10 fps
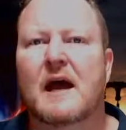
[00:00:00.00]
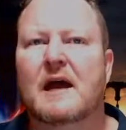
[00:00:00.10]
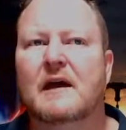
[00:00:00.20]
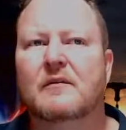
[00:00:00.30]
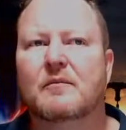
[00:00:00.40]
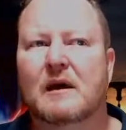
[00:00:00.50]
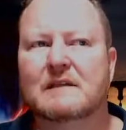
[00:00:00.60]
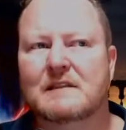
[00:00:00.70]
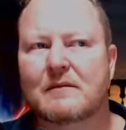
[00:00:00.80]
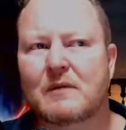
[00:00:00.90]
And by
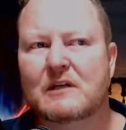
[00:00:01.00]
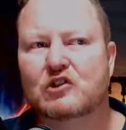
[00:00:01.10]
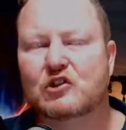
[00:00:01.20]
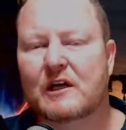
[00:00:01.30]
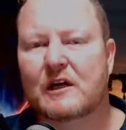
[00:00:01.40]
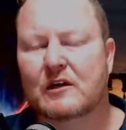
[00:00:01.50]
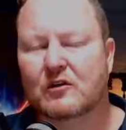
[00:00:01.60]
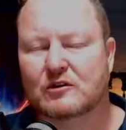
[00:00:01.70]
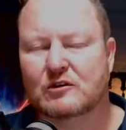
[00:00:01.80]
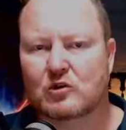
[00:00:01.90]
simply sharing
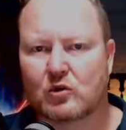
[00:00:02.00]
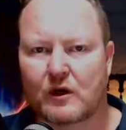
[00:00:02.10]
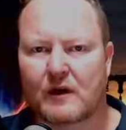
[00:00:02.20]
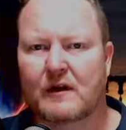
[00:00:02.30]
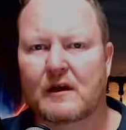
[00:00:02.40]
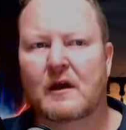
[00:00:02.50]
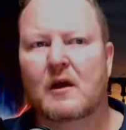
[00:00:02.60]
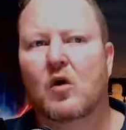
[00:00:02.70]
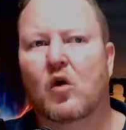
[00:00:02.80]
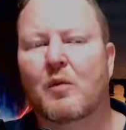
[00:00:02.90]
your story
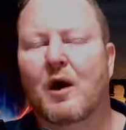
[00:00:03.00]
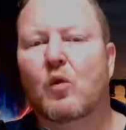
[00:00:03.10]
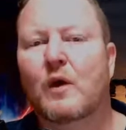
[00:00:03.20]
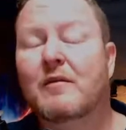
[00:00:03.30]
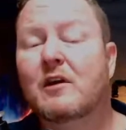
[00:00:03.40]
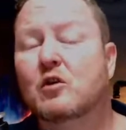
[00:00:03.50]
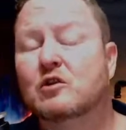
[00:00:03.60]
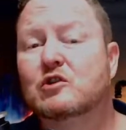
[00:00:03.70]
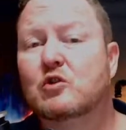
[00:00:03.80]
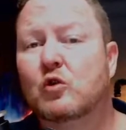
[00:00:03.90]
or by weaving your
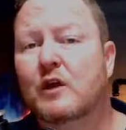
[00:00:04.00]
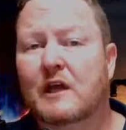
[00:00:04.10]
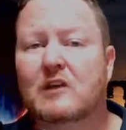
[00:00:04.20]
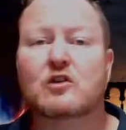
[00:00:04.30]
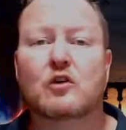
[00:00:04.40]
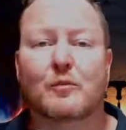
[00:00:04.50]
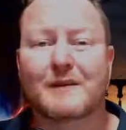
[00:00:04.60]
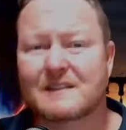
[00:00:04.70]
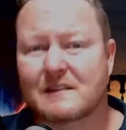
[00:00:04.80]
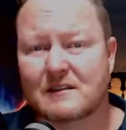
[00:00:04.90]
story into your
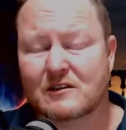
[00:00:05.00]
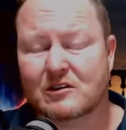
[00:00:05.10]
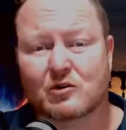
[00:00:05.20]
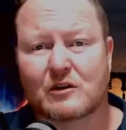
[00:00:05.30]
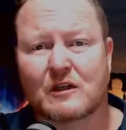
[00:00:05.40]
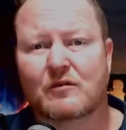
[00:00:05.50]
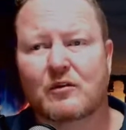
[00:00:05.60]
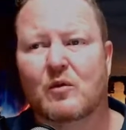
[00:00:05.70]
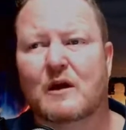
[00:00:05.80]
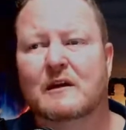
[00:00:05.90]
business's story, if
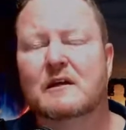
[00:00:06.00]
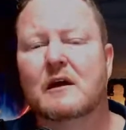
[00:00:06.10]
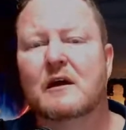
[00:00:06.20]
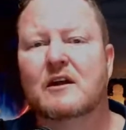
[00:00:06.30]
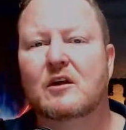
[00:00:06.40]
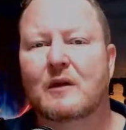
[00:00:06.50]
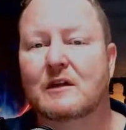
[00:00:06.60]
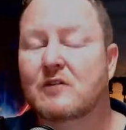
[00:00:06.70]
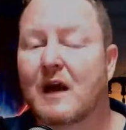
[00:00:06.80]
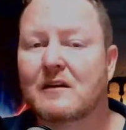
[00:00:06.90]
you want, you will
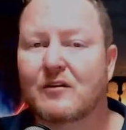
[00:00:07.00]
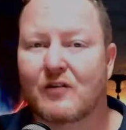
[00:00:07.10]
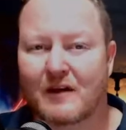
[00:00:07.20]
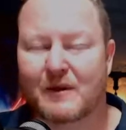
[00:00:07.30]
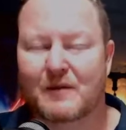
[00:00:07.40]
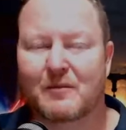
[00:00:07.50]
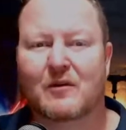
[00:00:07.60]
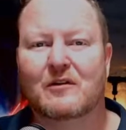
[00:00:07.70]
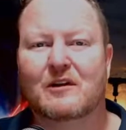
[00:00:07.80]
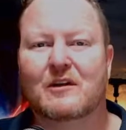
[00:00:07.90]
attract the right
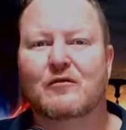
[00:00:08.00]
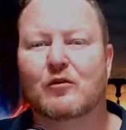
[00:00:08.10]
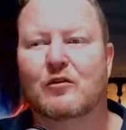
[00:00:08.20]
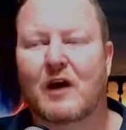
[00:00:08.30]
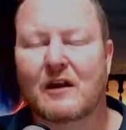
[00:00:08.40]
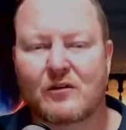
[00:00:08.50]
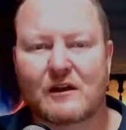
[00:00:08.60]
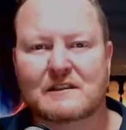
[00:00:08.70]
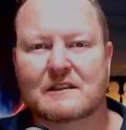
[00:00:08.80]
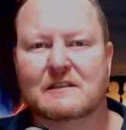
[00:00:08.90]
people for the right
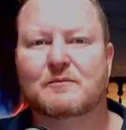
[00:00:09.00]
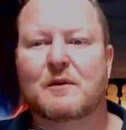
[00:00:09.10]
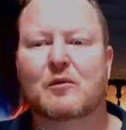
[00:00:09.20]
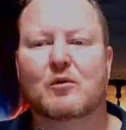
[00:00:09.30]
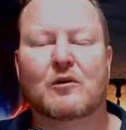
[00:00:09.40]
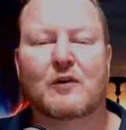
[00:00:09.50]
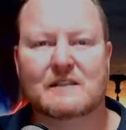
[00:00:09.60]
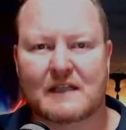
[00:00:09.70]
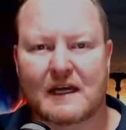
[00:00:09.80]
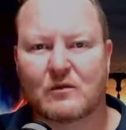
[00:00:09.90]
reasons. People will
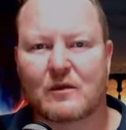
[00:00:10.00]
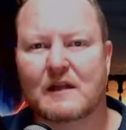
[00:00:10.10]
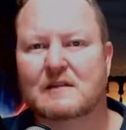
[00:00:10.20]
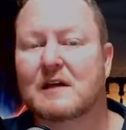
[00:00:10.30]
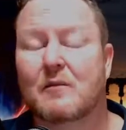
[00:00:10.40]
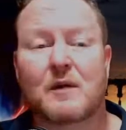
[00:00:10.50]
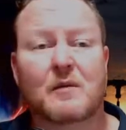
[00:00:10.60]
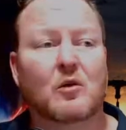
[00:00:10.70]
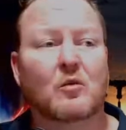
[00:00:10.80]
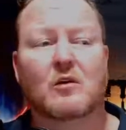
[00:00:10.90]
resonate with it. Some
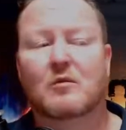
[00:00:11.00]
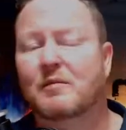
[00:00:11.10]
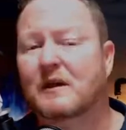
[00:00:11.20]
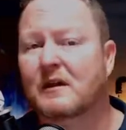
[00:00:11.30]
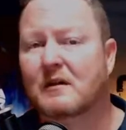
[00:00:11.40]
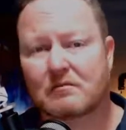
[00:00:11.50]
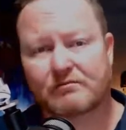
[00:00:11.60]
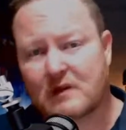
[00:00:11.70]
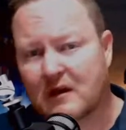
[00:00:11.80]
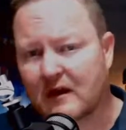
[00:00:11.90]
people will be
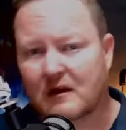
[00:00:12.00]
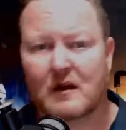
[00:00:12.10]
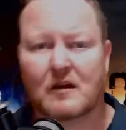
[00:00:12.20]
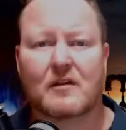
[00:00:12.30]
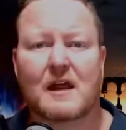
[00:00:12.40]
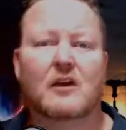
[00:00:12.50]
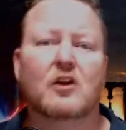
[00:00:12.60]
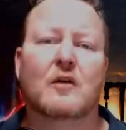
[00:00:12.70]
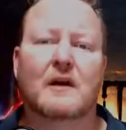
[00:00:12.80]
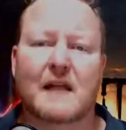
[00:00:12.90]
like, no, thank
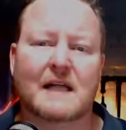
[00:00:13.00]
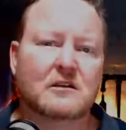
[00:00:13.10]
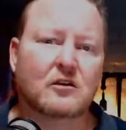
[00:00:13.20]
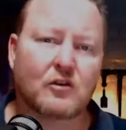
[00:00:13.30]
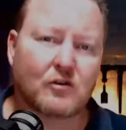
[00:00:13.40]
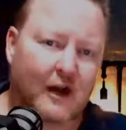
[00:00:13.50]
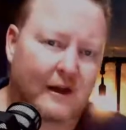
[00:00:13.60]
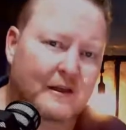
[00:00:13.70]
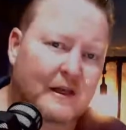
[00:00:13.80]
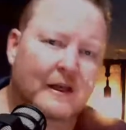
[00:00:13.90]
you. And that's
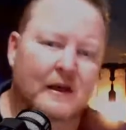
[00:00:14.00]
great.